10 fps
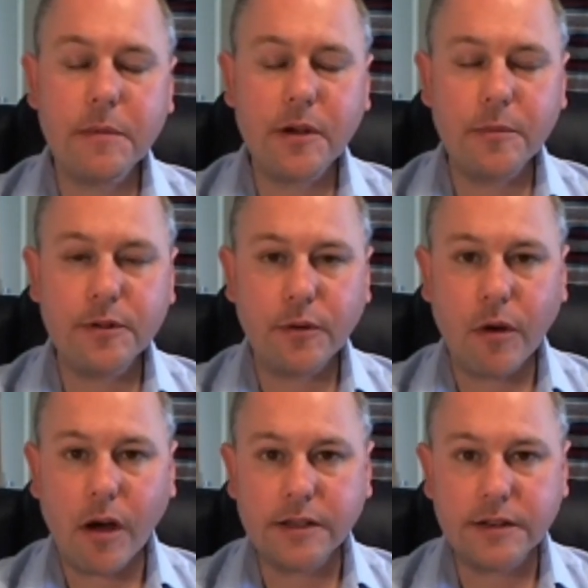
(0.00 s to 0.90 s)
Maybe open
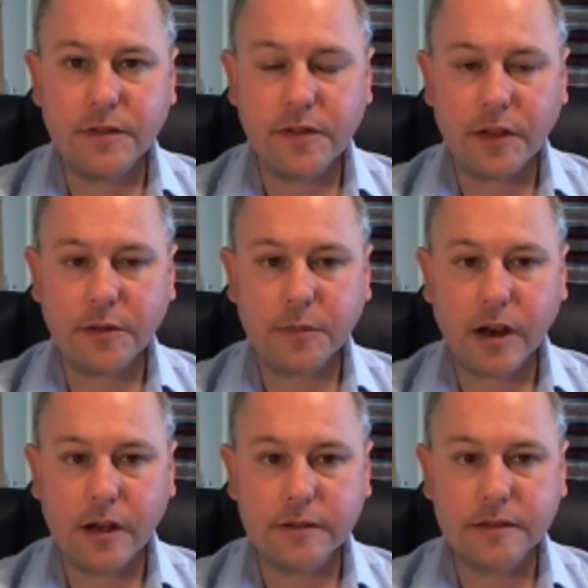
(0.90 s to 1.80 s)
your eyes if you've had them
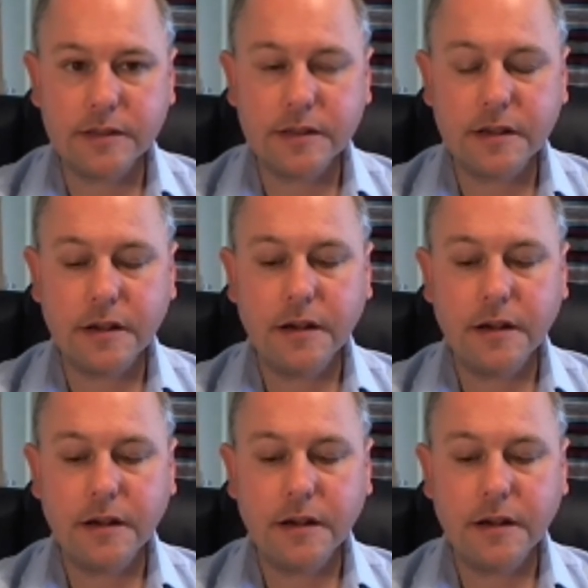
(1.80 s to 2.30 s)
closed,